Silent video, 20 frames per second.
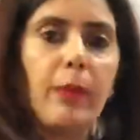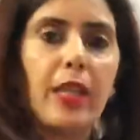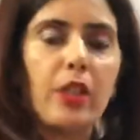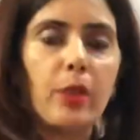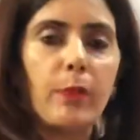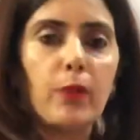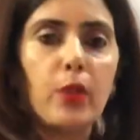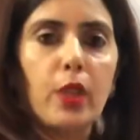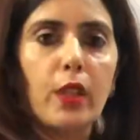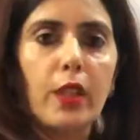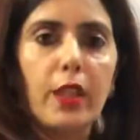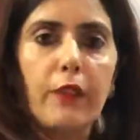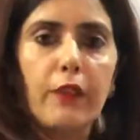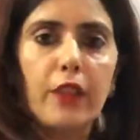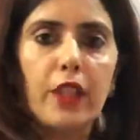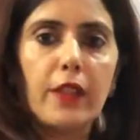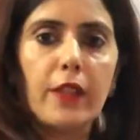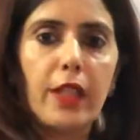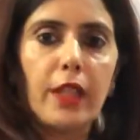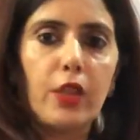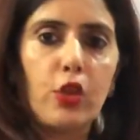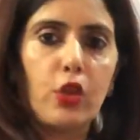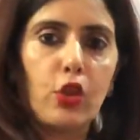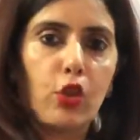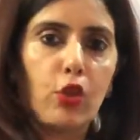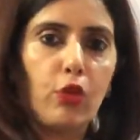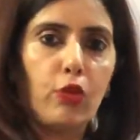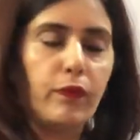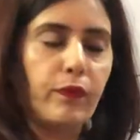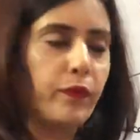atoms on left hand side
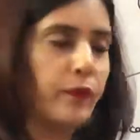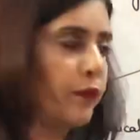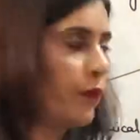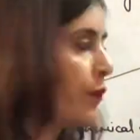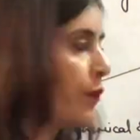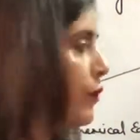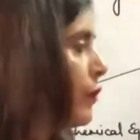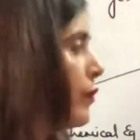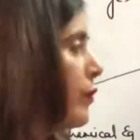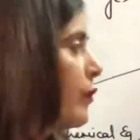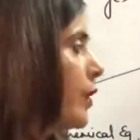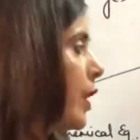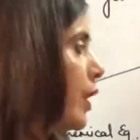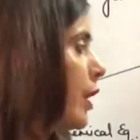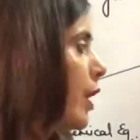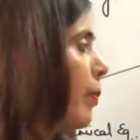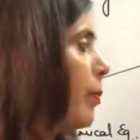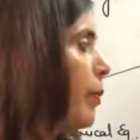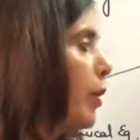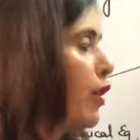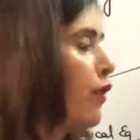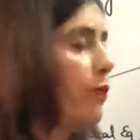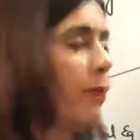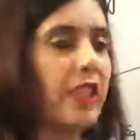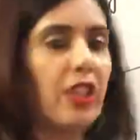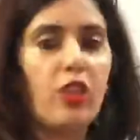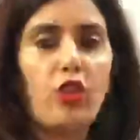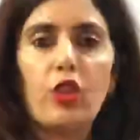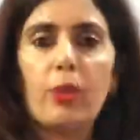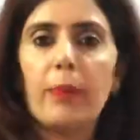2. Number of
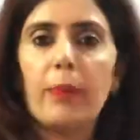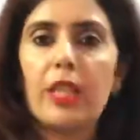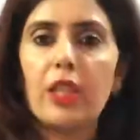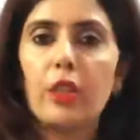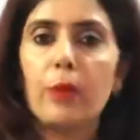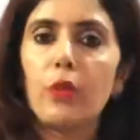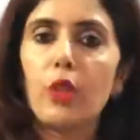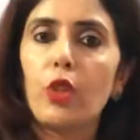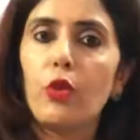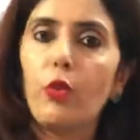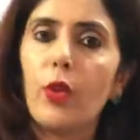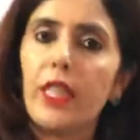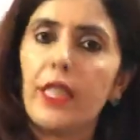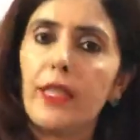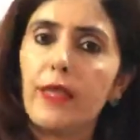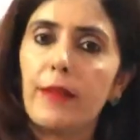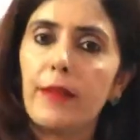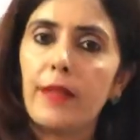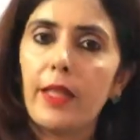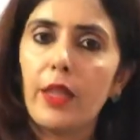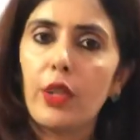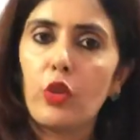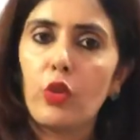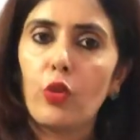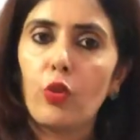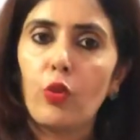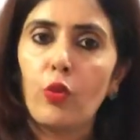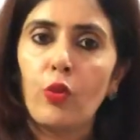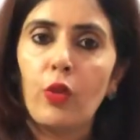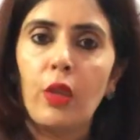magnesium atoms on right hand side 2.
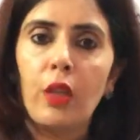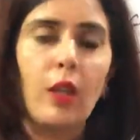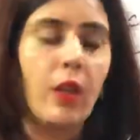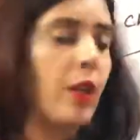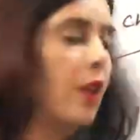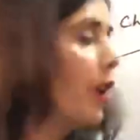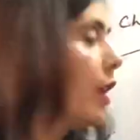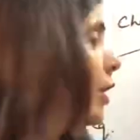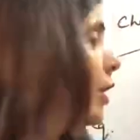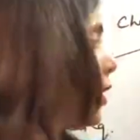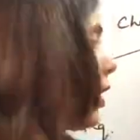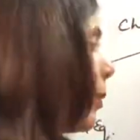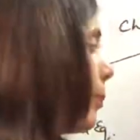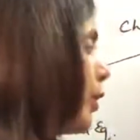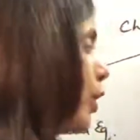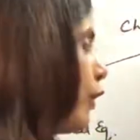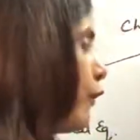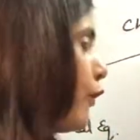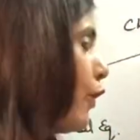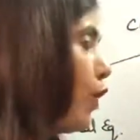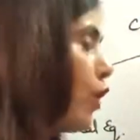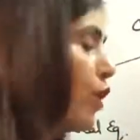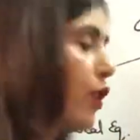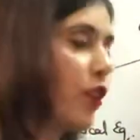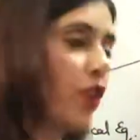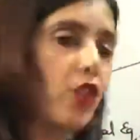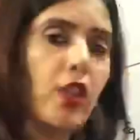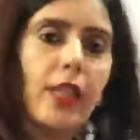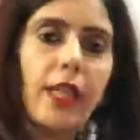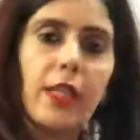Number of
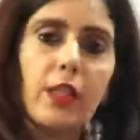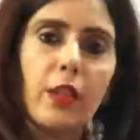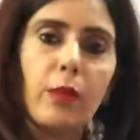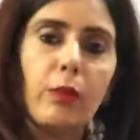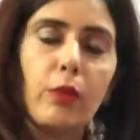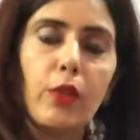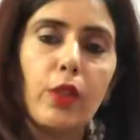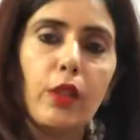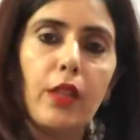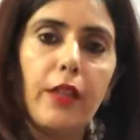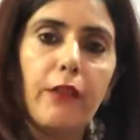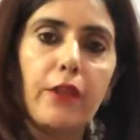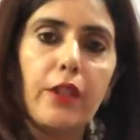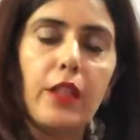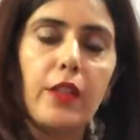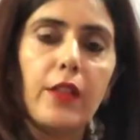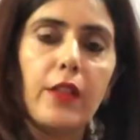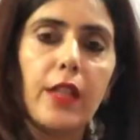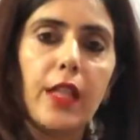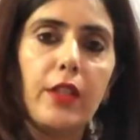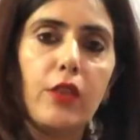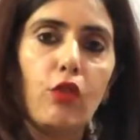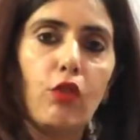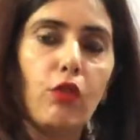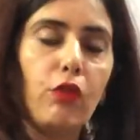oxygen atoms on left hand side